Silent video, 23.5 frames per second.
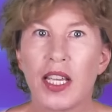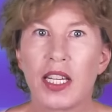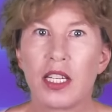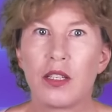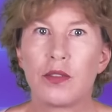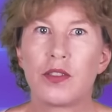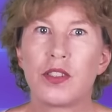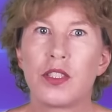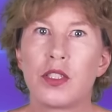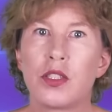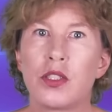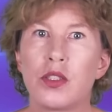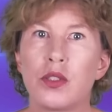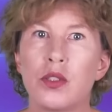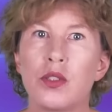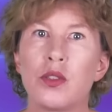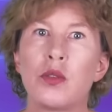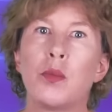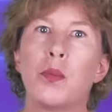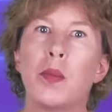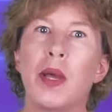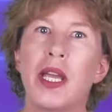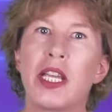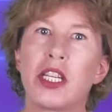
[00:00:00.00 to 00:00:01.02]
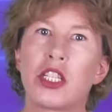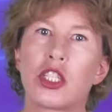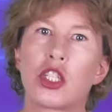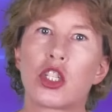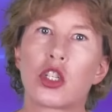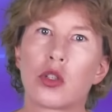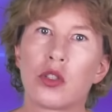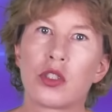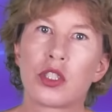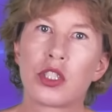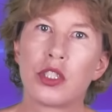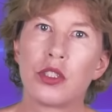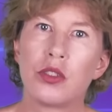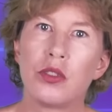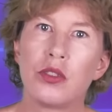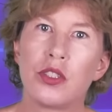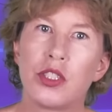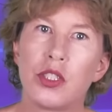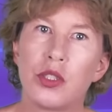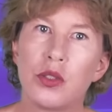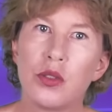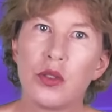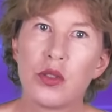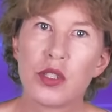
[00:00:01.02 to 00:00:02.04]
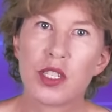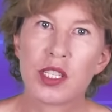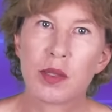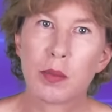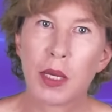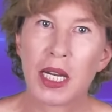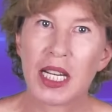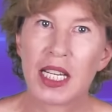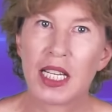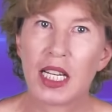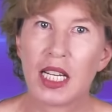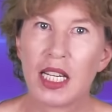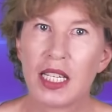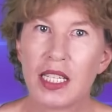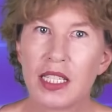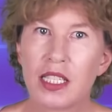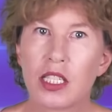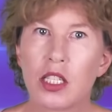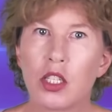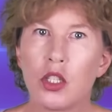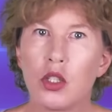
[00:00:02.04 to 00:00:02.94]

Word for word: and if you do, make sure to use my link